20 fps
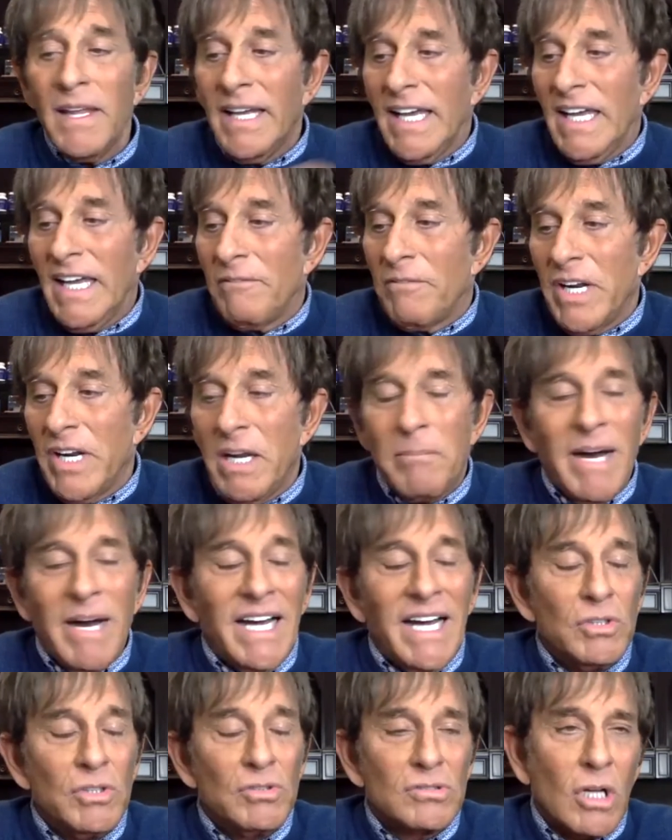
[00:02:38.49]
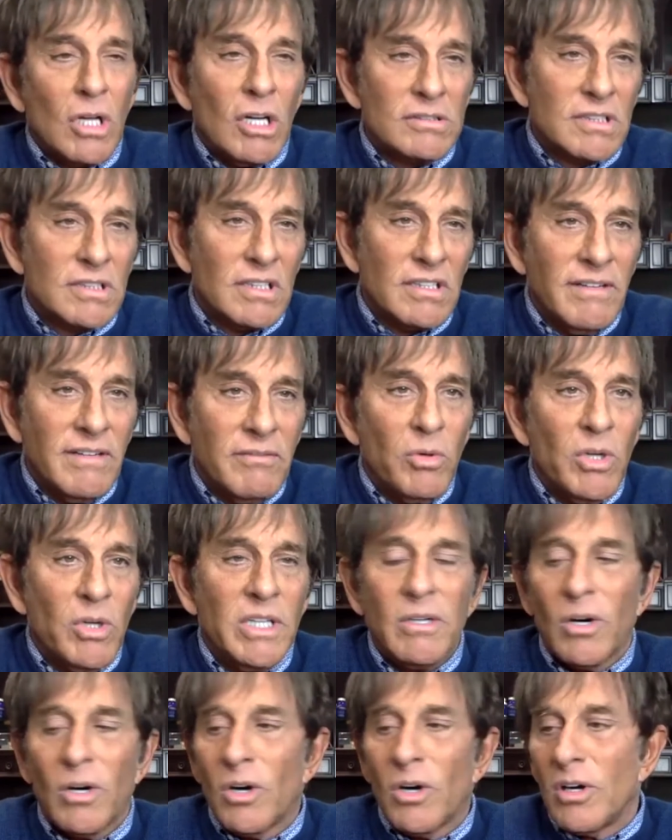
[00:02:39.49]
And for anybody who's lost a loved
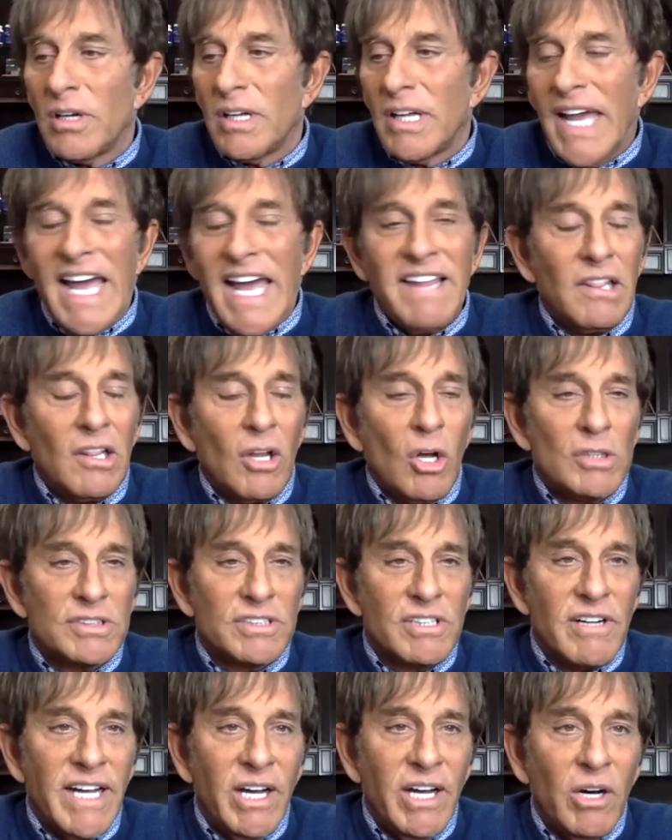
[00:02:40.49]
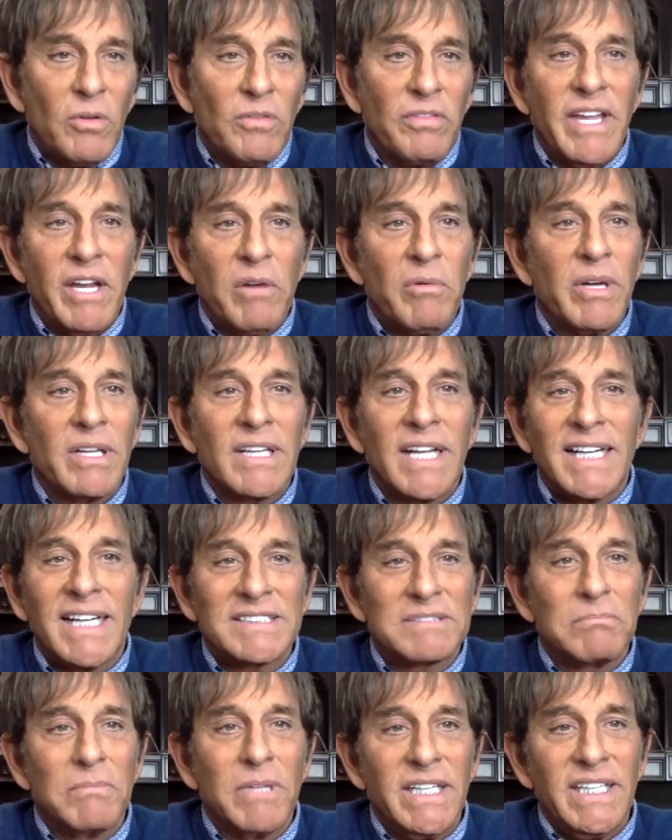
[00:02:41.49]
one or had lost their health, they
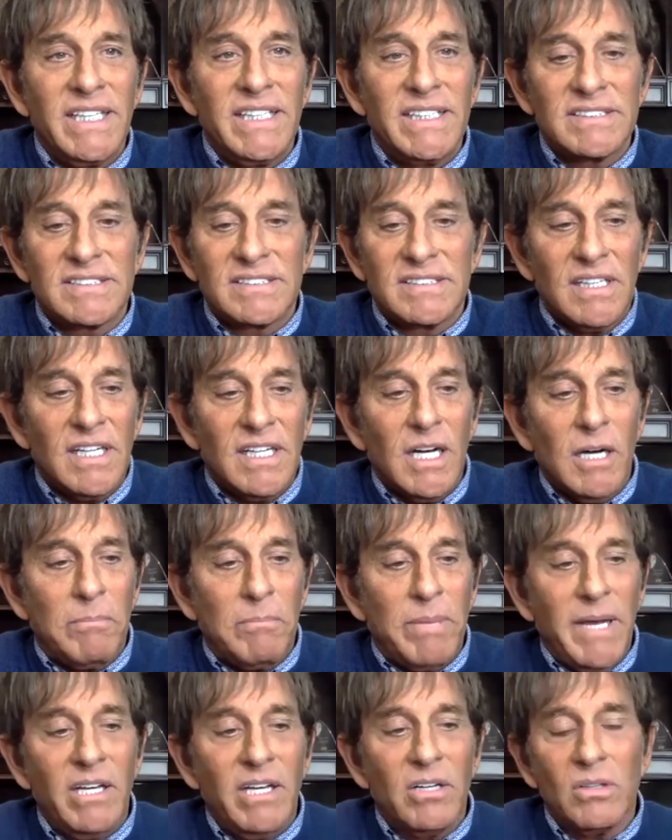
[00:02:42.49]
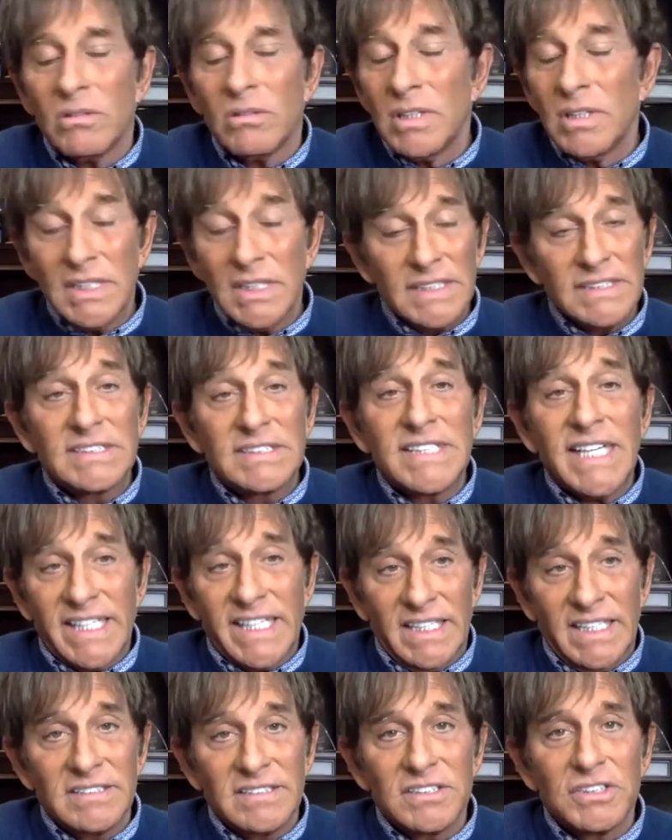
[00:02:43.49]
realize money is a pale
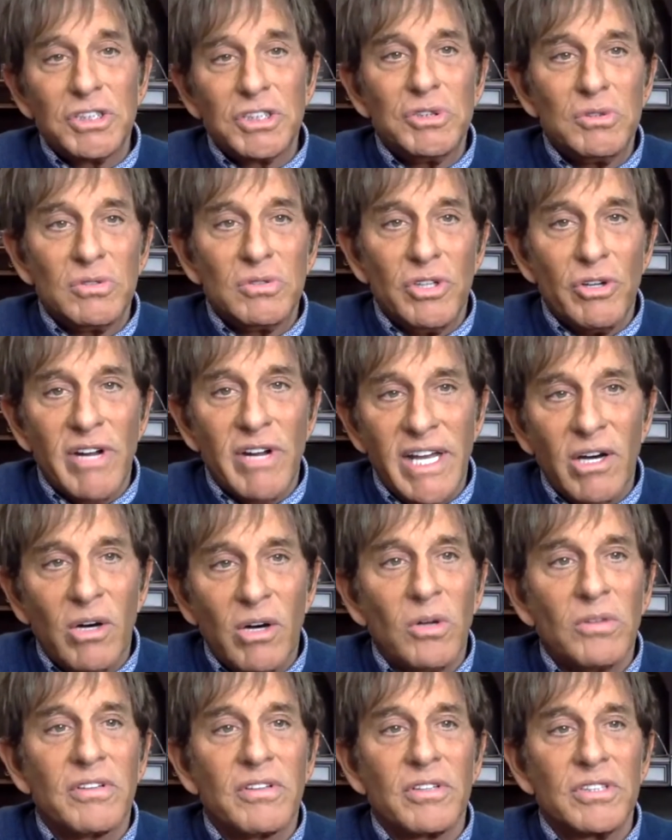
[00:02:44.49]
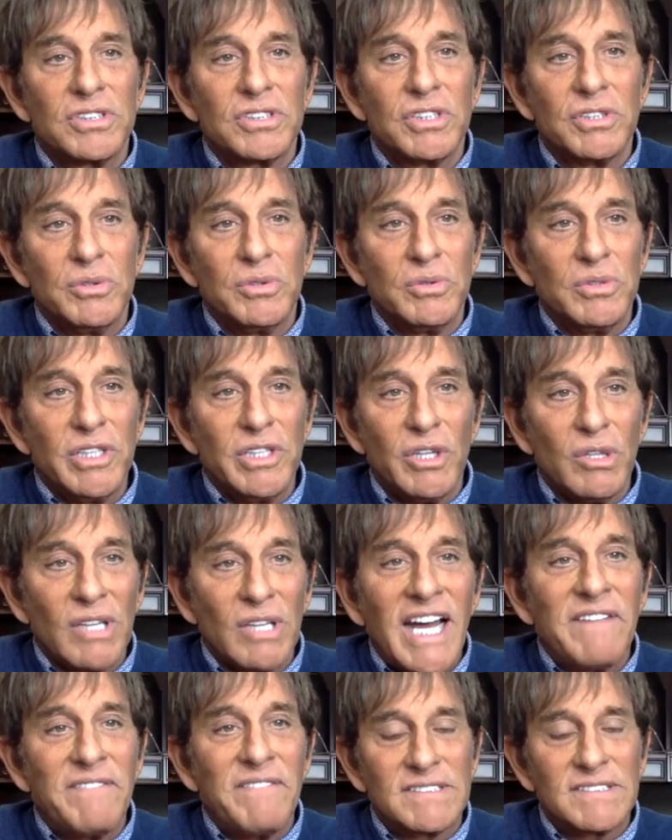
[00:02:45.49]
second to your health or to, you know,
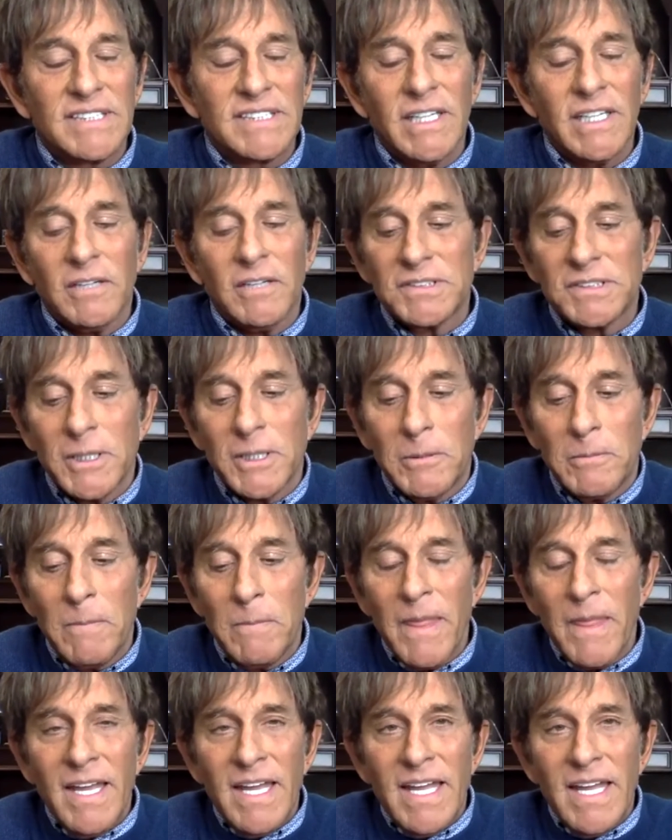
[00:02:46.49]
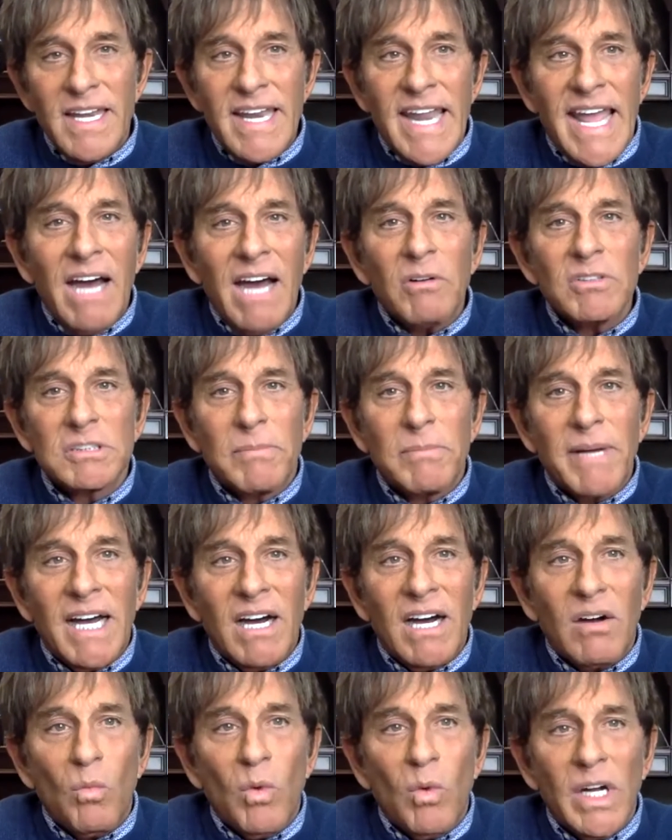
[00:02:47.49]
life itself. So now it's
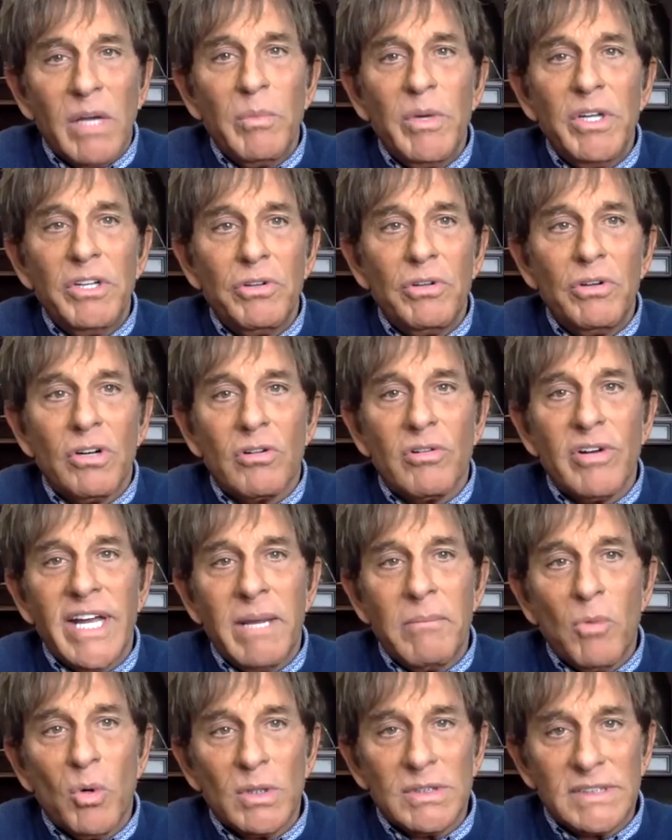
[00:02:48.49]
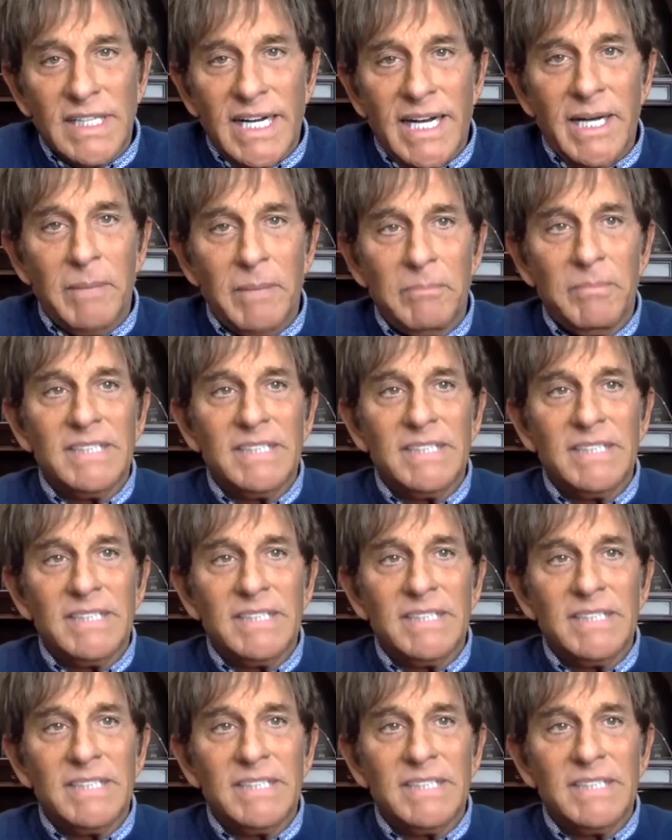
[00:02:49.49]
about, what can we do to create more time?